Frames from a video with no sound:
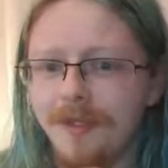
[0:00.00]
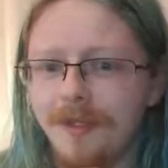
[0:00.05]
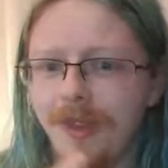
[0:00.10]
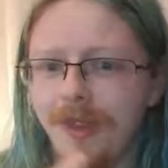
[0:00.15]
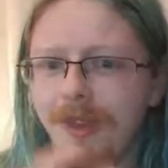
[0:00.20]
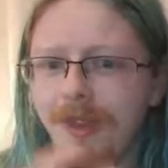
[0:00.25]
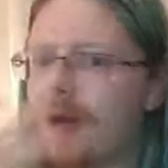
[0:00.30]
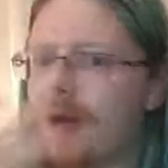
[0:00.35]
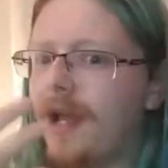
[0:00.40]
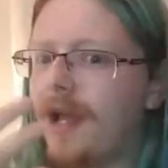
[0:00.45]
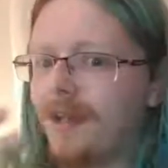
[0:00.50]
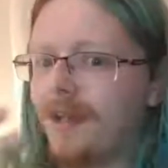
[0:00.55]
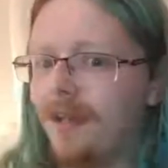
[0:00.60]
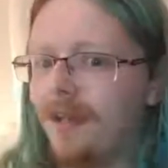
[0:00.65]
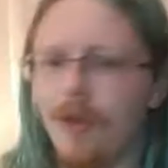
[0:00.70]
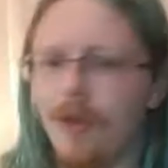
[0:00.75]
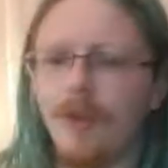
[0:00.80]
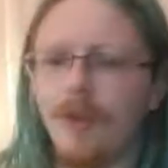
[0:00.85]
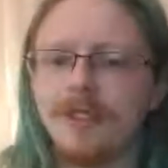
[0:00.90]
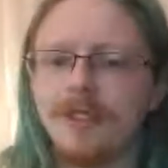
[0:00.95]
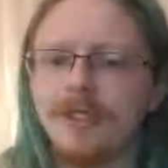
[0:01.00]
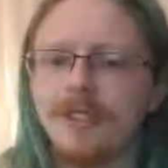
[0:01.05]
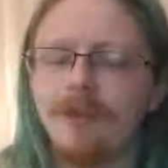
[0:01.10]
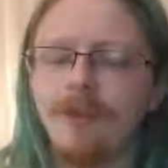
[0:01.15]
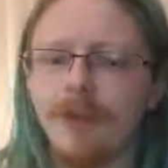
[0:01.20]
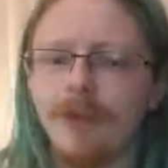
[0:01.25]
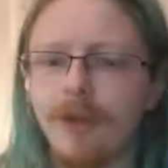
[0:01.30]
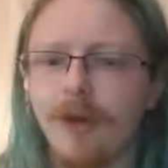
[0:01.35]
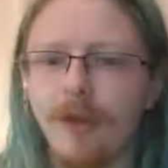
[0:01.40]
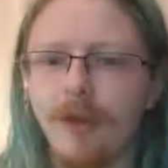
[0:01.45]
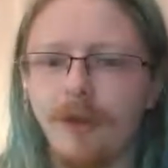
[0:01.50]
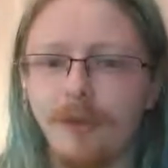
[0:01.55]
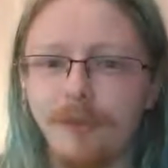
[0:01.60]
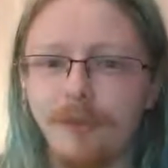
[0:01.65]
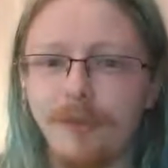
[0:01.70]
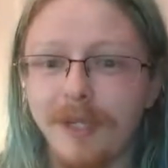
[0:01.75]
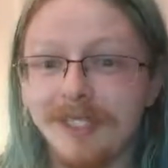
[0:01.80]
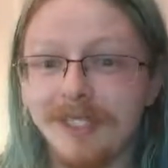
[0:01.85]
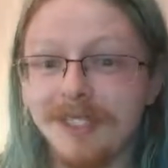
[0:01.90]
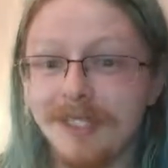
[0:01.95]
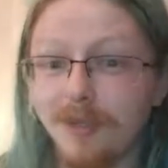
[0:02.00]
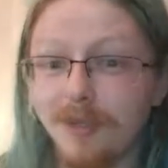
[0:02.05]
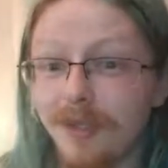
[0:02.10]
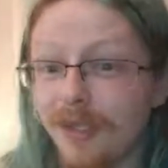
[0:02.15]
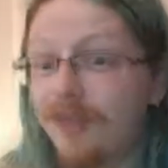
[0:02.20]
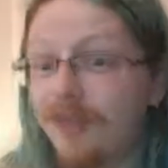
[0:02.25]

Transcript: threat that no one's ever thought of, because that's what a